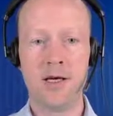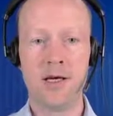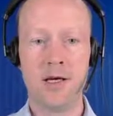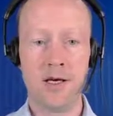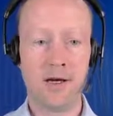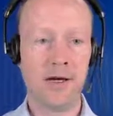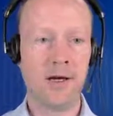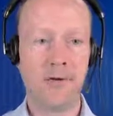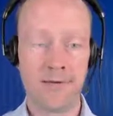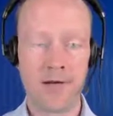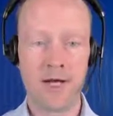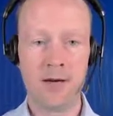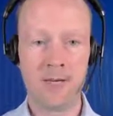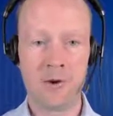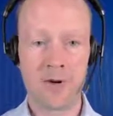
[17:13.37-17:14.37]

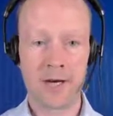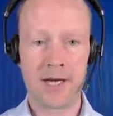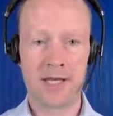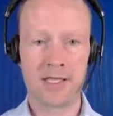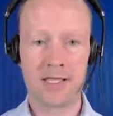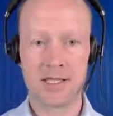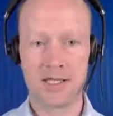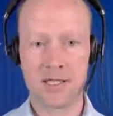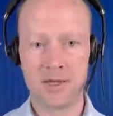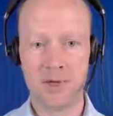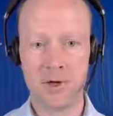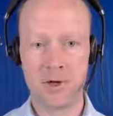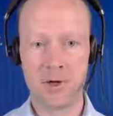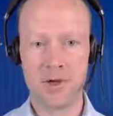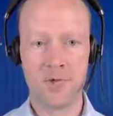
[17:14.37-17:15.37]
available and
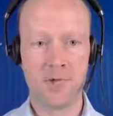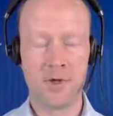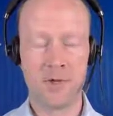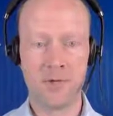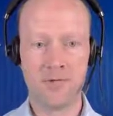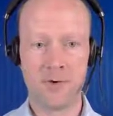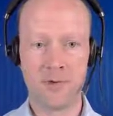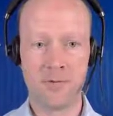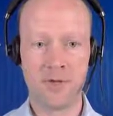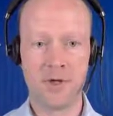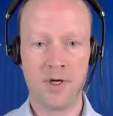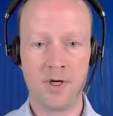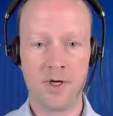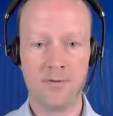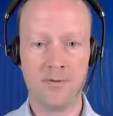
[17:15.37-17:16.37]
accessible
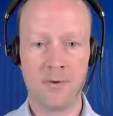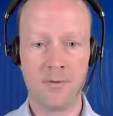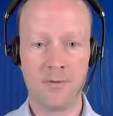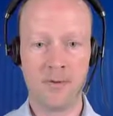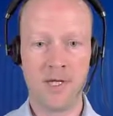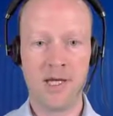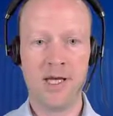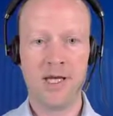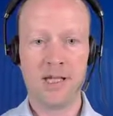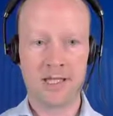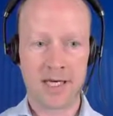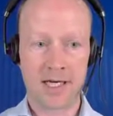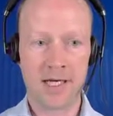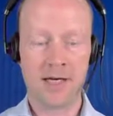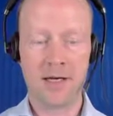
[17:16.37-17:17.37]
from
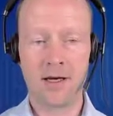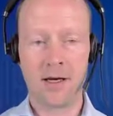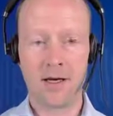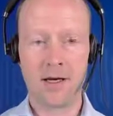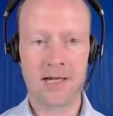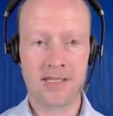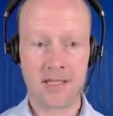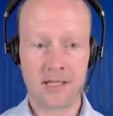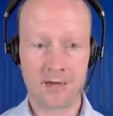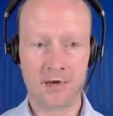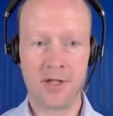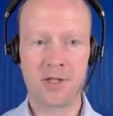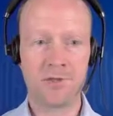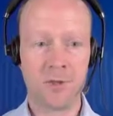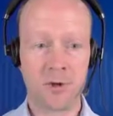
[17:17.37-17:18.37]
technical and access
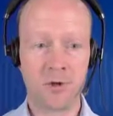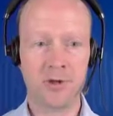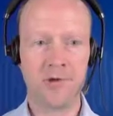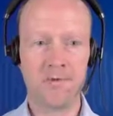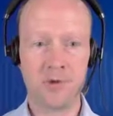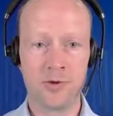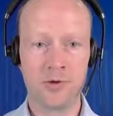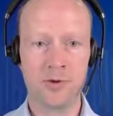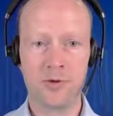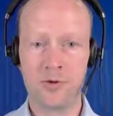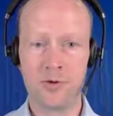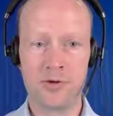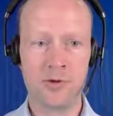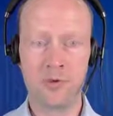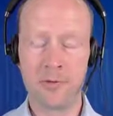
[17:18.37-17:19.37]
rights point of view
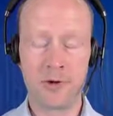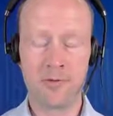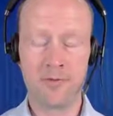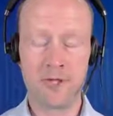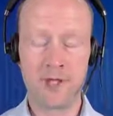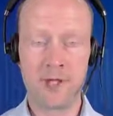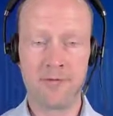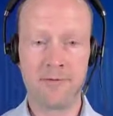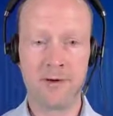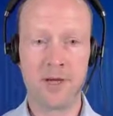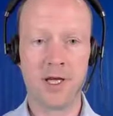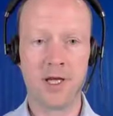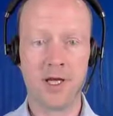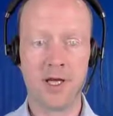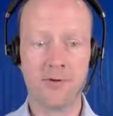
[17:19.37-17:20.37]
to pretty much
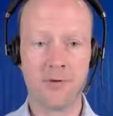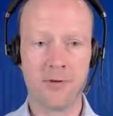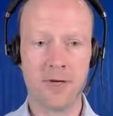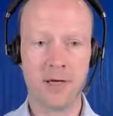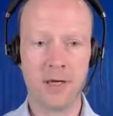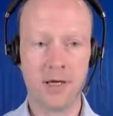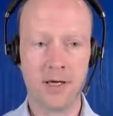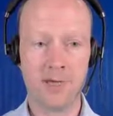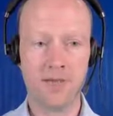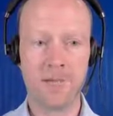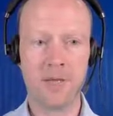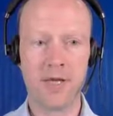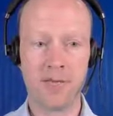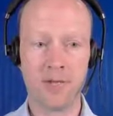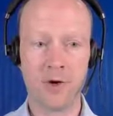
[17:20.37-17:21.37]
every
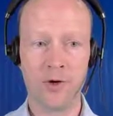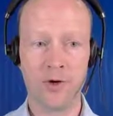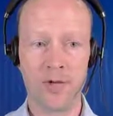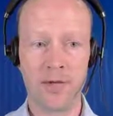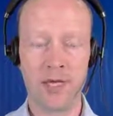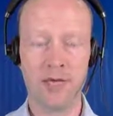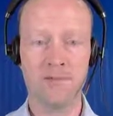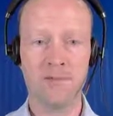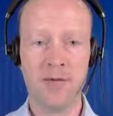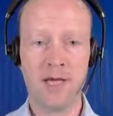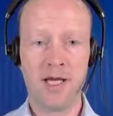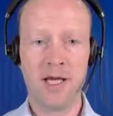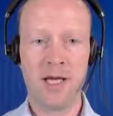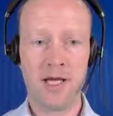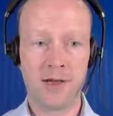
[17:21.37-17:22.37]
employee
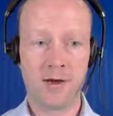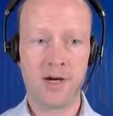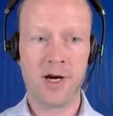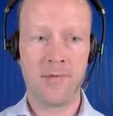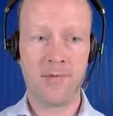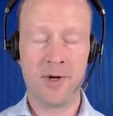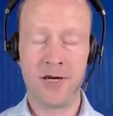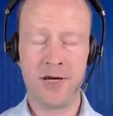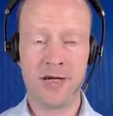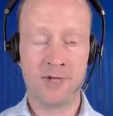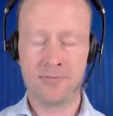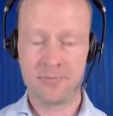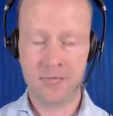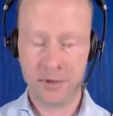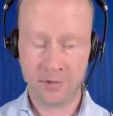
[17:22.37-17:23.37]
in the company. And
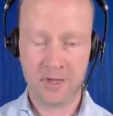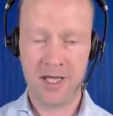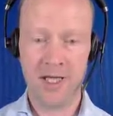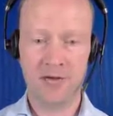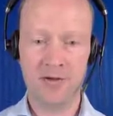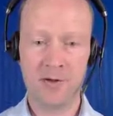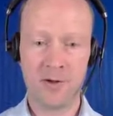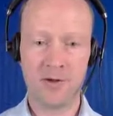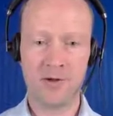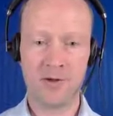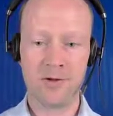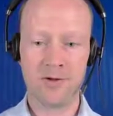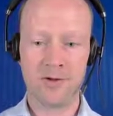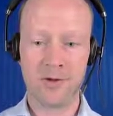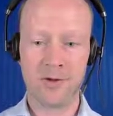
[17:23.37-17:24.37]
to me,
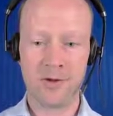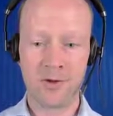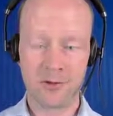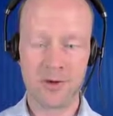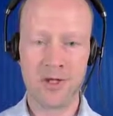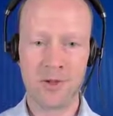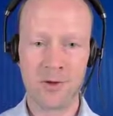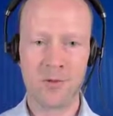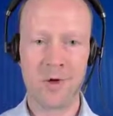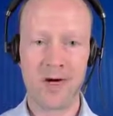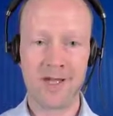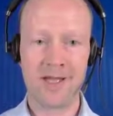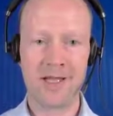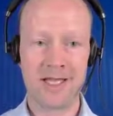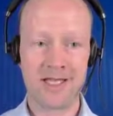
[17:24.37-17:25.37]
the reason
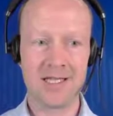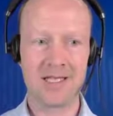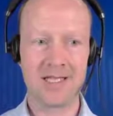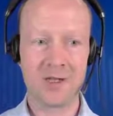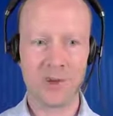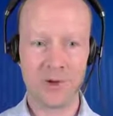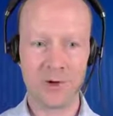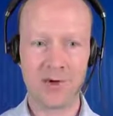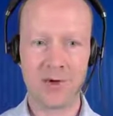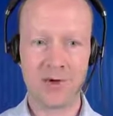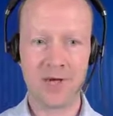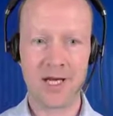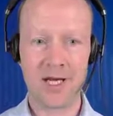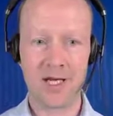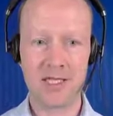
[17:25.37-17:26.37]
why that is not the
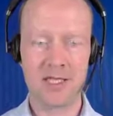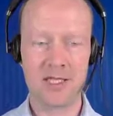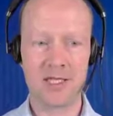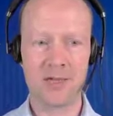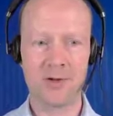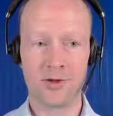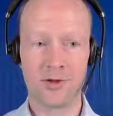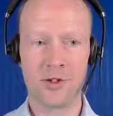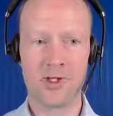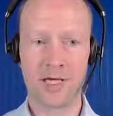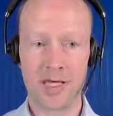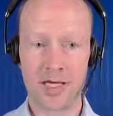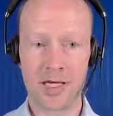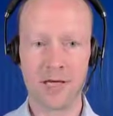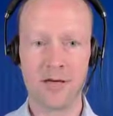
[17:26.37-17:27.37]
case is not a
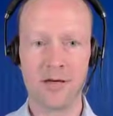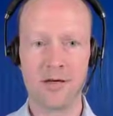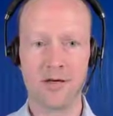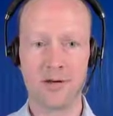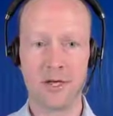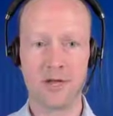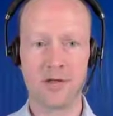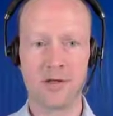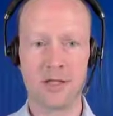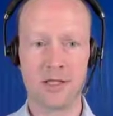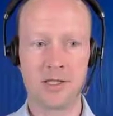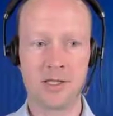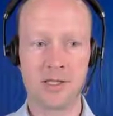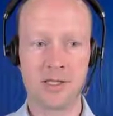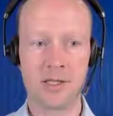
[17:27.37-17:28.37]
technical reason;
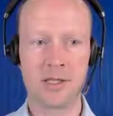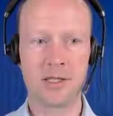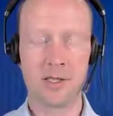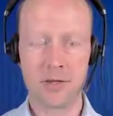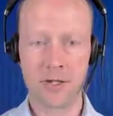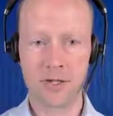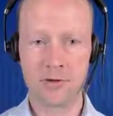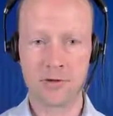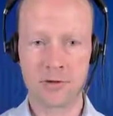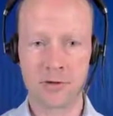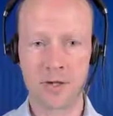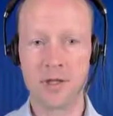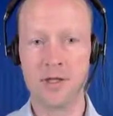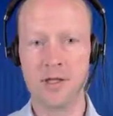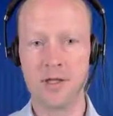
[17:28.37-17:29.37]
it's a cultural